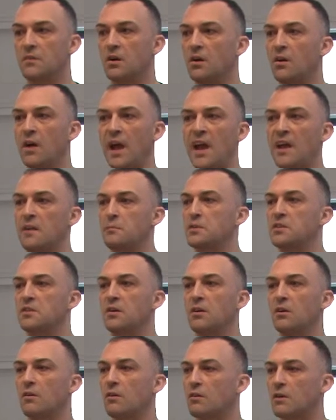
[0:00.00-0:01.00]
Or herbs
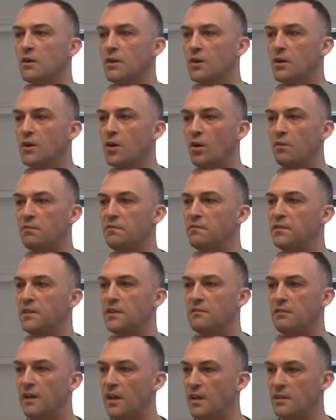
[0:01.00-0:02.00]
or coffee
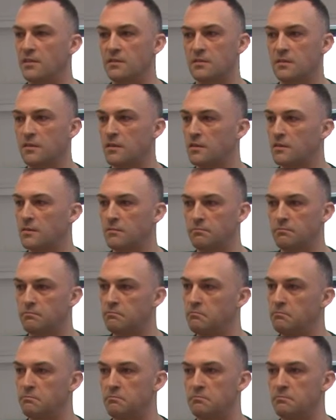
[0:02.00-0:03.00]
grains or
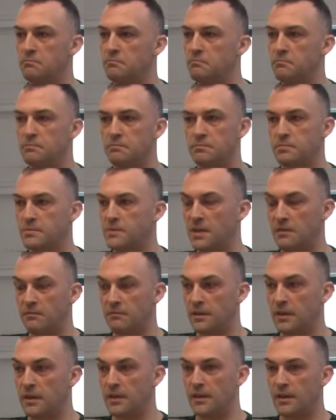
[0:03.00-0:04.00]

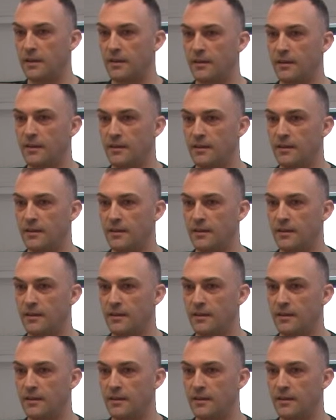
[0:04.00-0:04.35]
something like that.